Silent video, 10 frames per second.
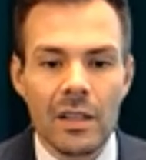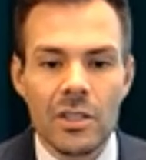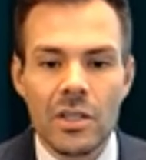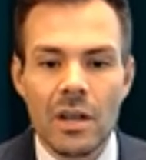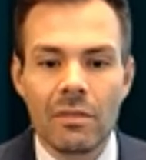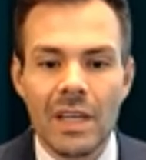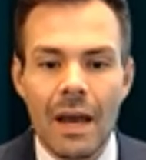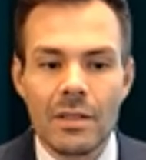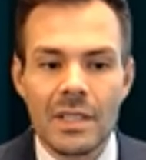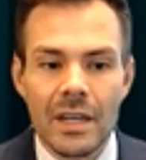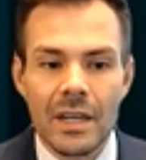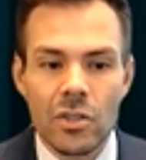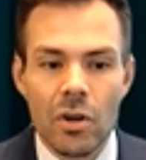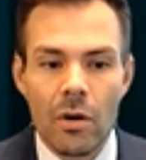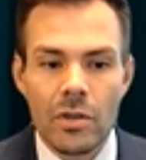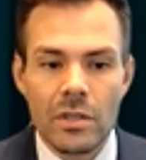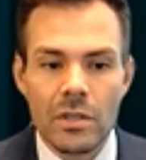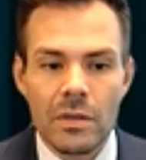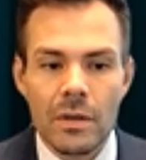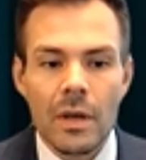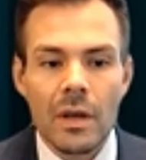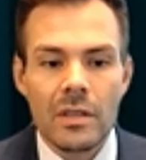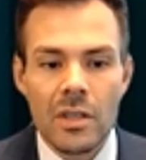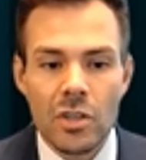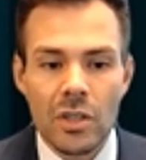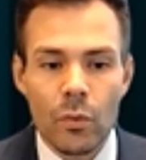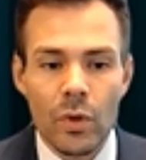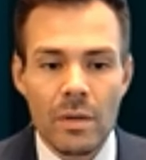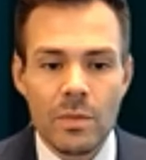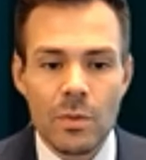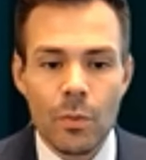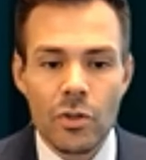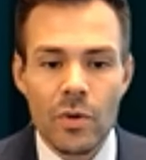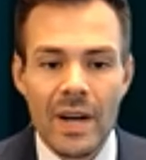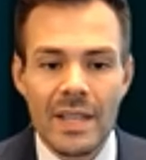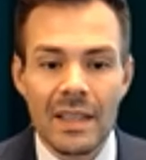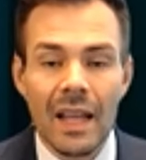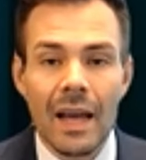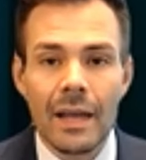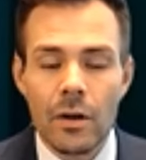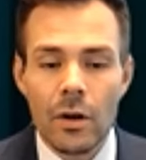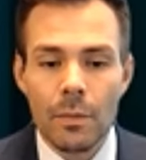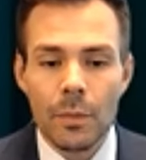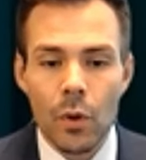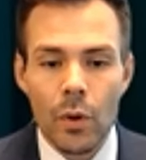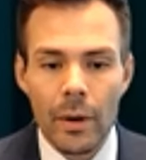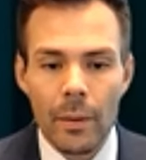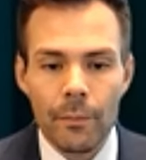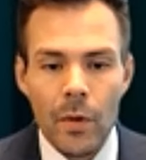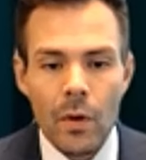knowledge of the outstanding charges. Essentially, Williams is portrayed as lying to her employer.